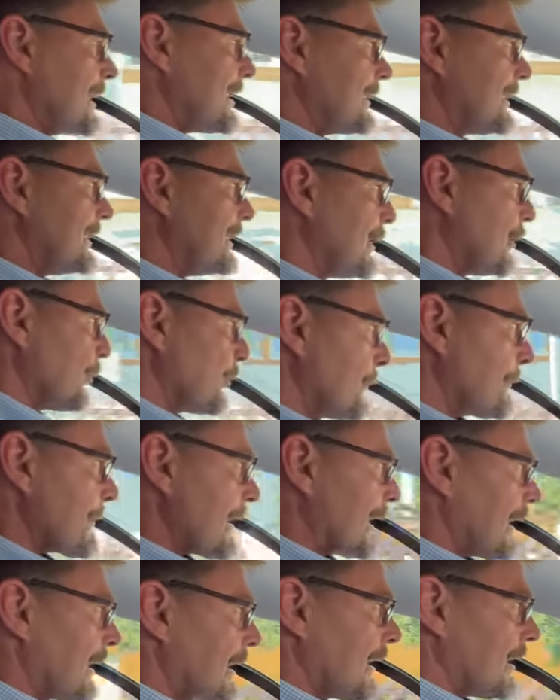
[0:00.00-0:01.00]
No,
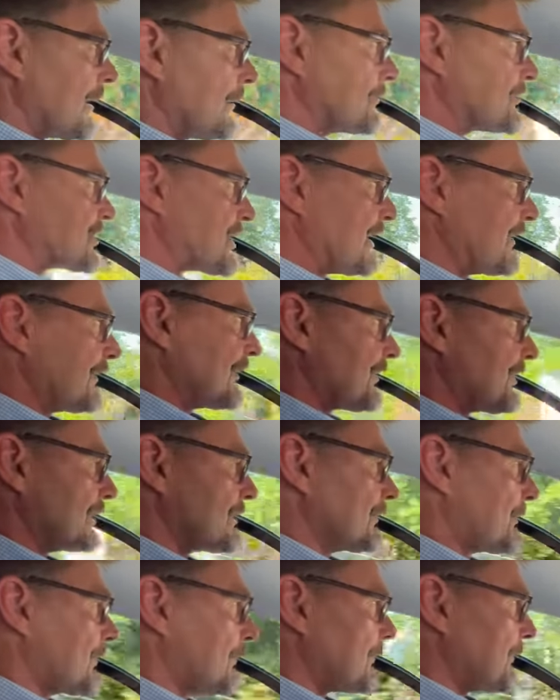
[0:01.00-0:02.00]
okay. Just
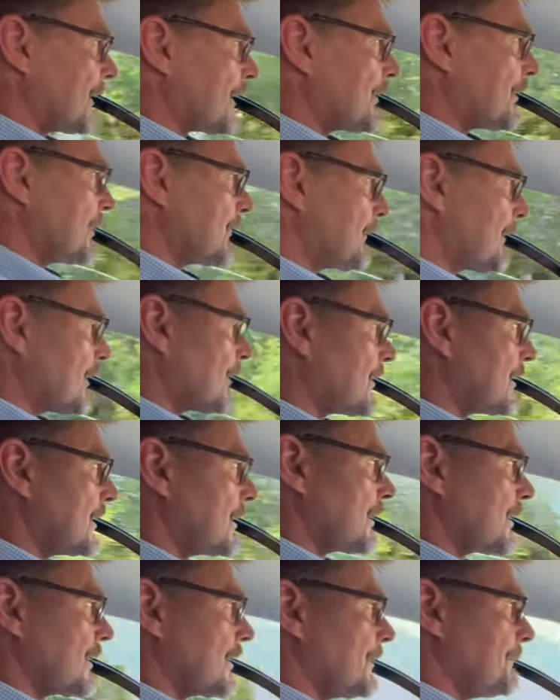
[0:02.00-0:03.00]
very, very